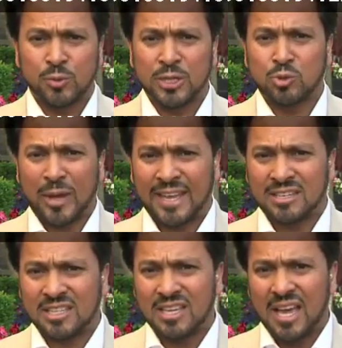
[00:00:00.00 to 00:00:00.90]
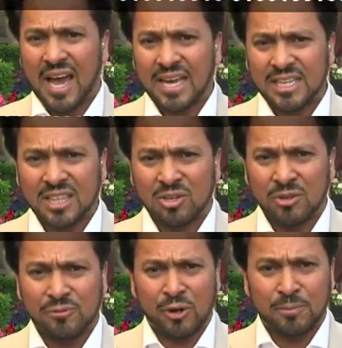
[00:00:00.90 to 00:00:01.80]
We need to end the unethical
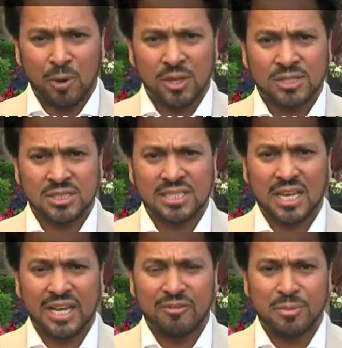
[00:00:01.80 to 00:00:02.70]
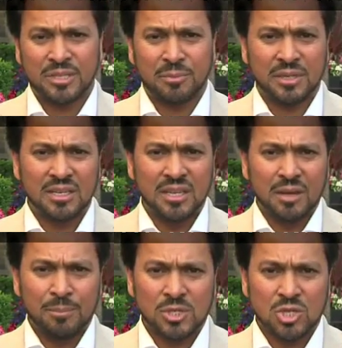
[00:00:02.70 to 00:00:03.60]
foreign policies that our government have been
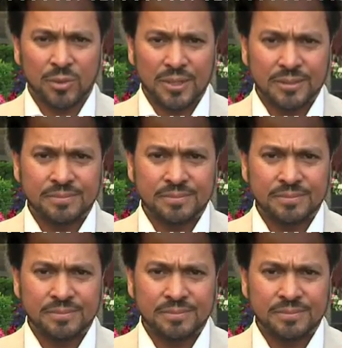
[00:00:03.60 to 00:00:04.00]
pursuing.